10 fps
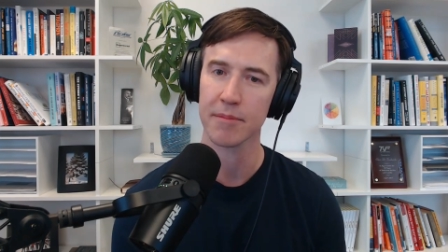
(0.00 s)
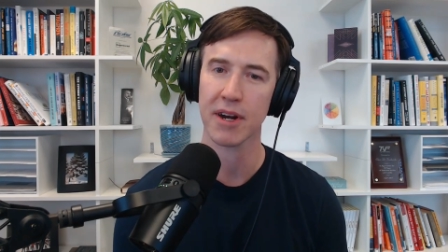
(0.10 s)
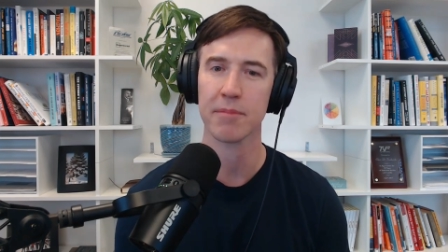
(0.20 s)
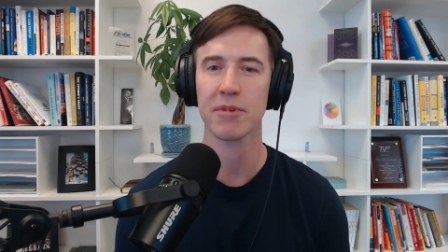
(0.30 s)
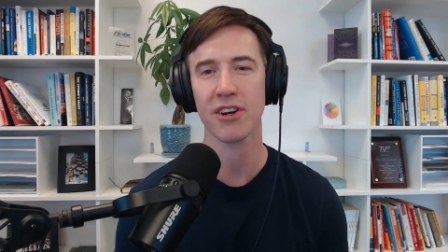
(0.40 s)

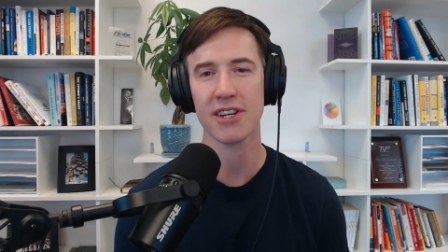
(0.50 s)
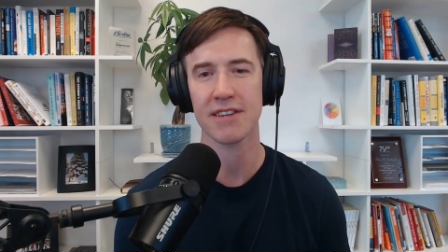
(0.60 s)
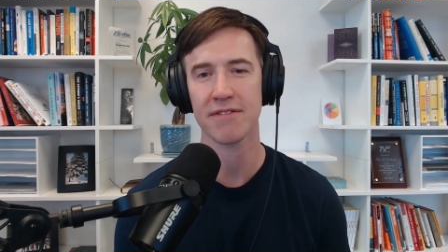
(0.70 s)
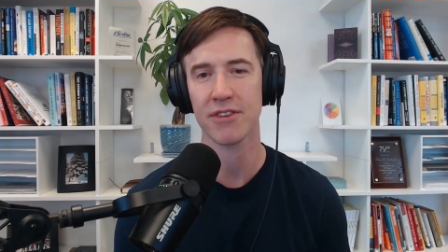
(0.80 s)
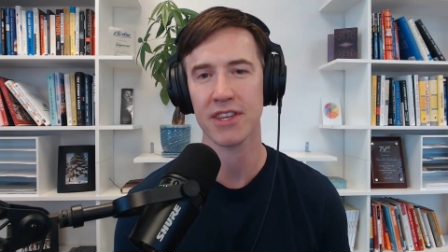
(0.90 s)
But I'm
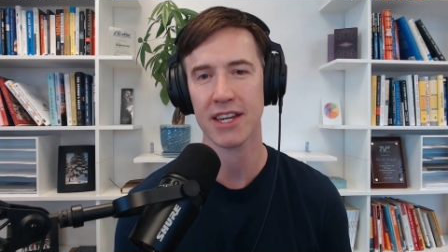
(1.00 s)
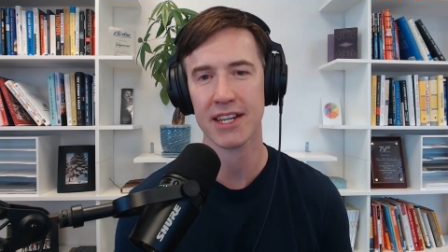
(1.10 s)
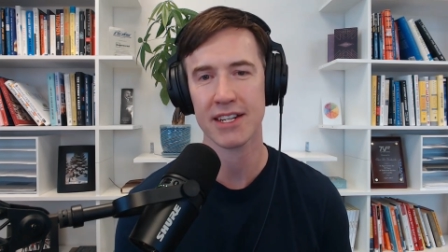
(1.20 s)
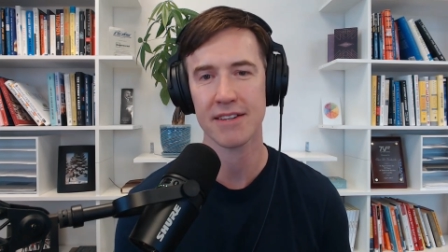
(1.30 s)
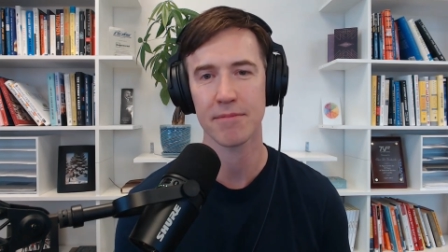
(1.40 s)
curious if you think
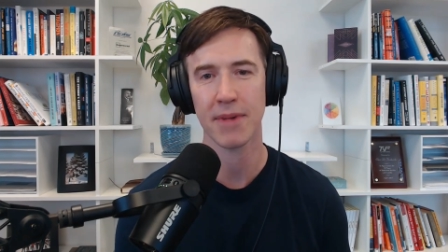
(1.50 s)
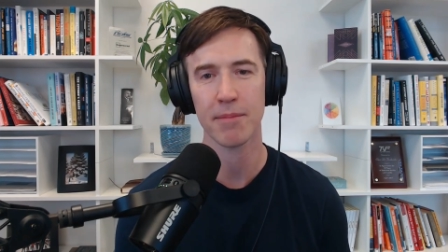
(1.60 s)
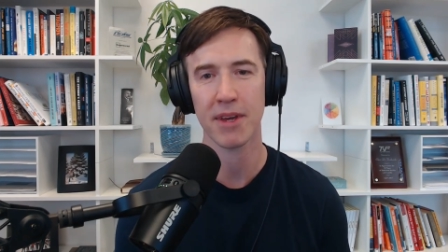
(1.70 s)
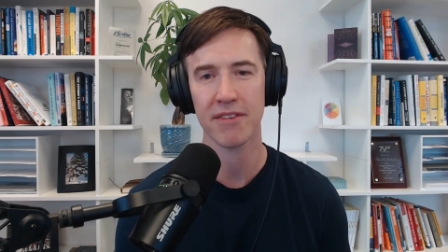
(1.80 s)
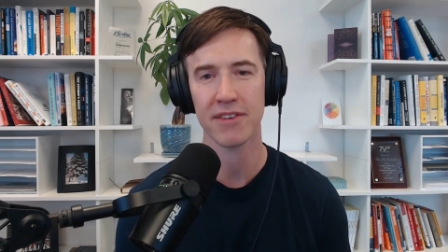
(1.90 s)
it
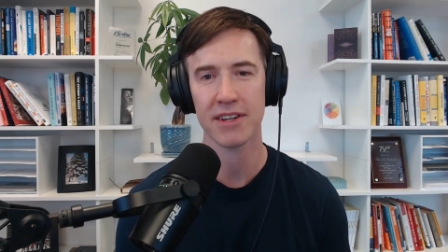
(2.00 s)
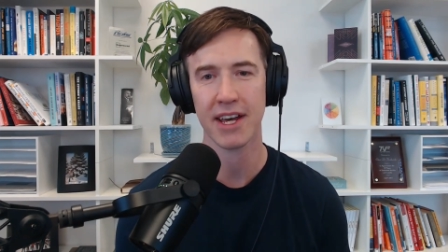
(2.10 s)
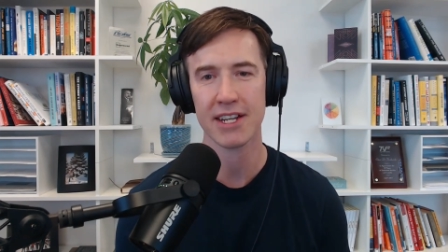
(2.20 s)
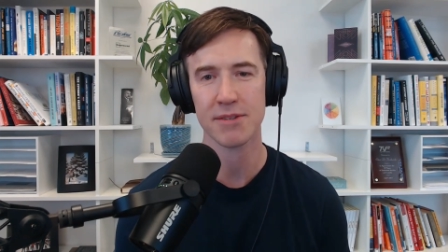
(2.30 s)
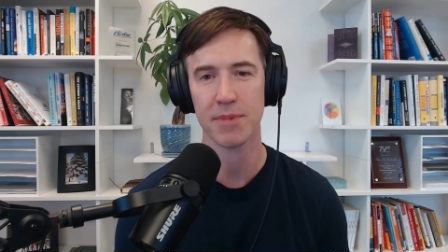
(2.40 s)
maybe even
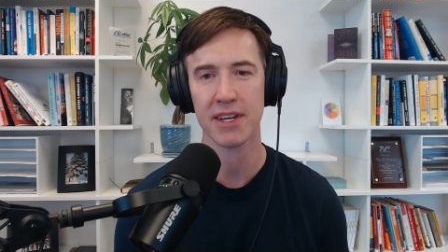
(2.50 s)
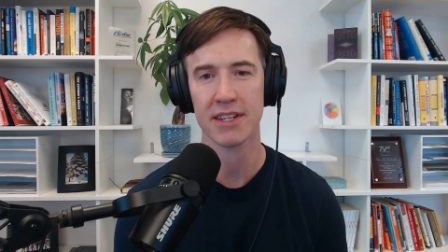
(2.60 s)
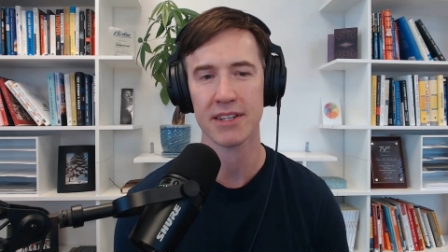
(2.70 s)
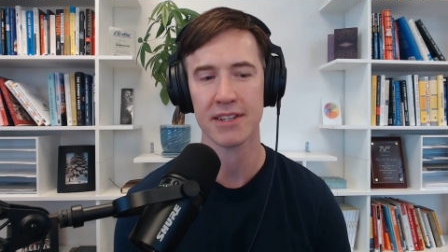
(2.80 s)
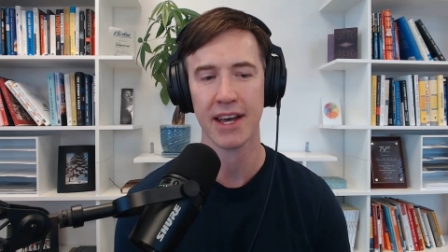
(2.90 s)
has
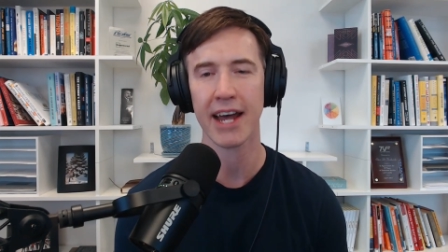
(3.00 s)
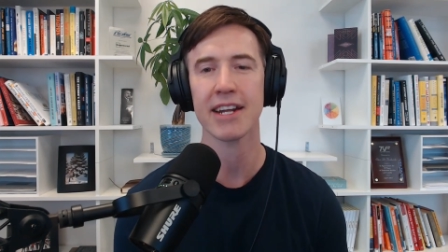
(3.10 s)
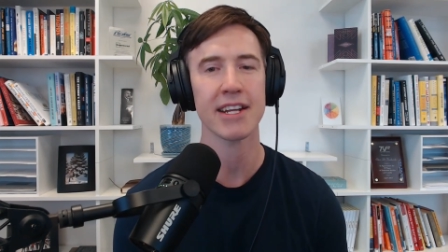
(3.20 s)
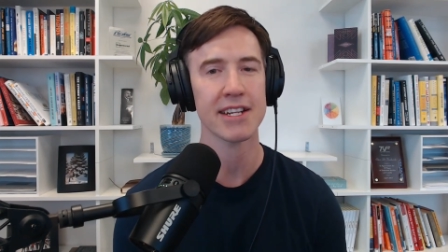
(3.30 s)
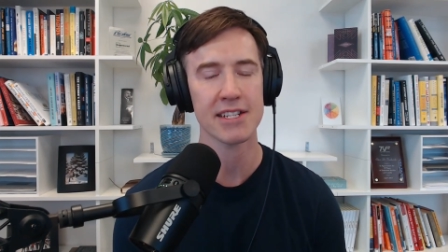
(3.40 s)
been had
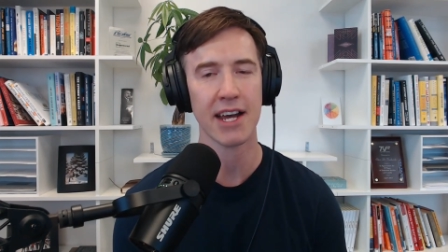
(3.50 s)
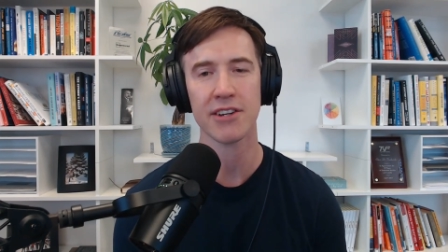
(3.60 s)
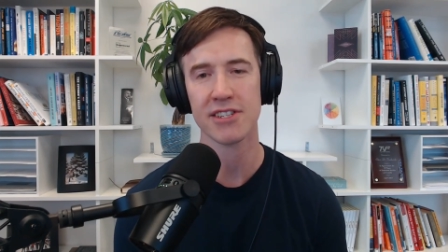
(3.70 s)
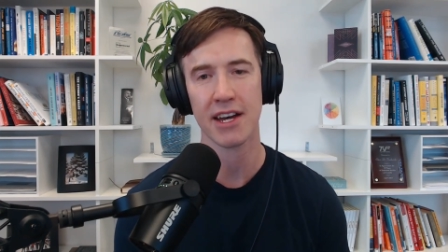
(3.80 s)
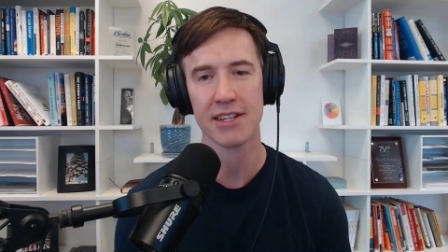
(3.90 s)
any
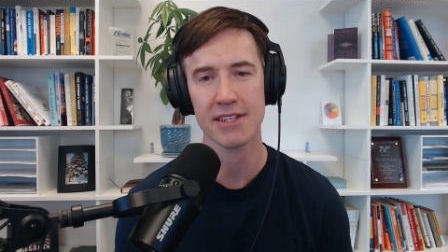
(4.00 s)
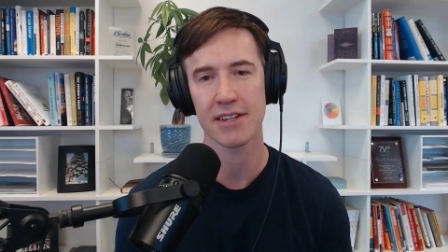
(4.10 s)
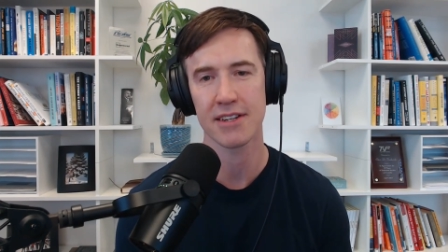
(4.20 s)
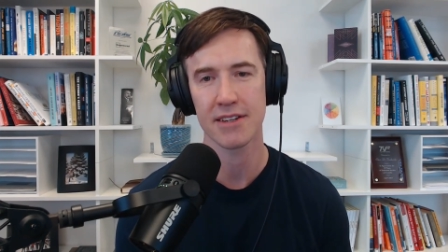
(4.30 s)
downsides.